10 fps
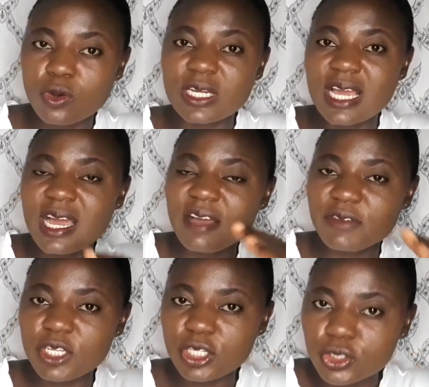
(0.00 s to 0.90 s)
or they are
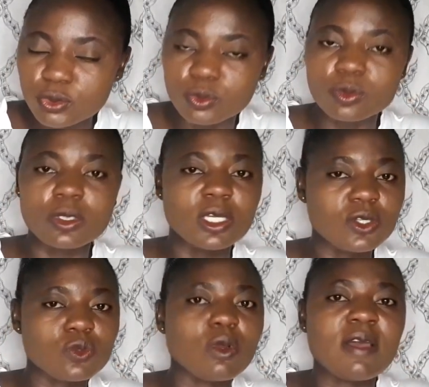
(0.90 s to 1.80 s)
having issue,
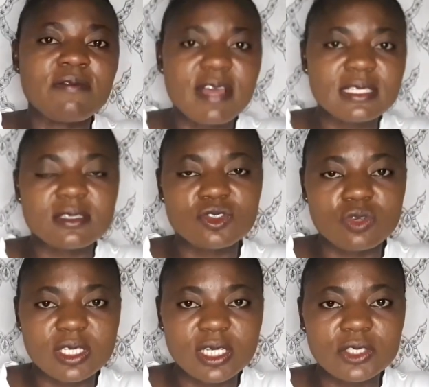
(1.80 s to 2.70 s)
it will affect the
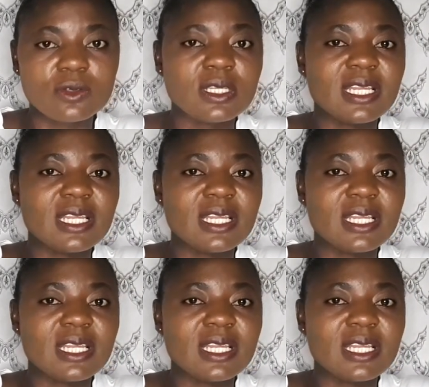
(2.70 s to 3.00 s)
transaction.